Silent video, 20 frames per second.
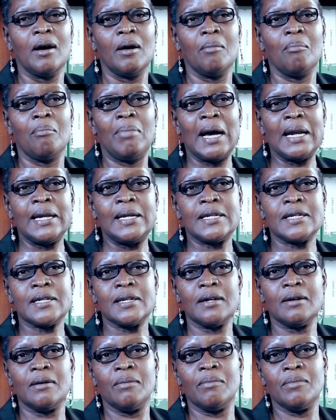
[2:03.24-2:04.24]
But
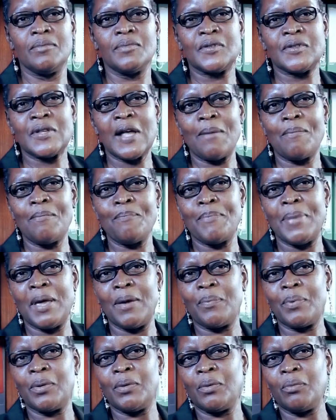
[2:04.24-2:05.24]
some
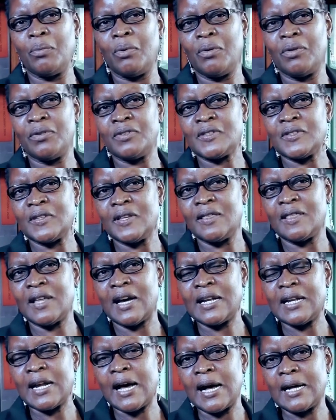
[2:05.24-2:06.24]
people will see
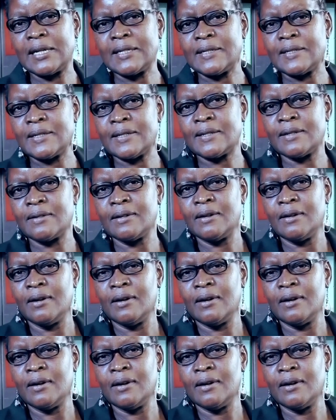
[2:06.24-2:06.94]
that as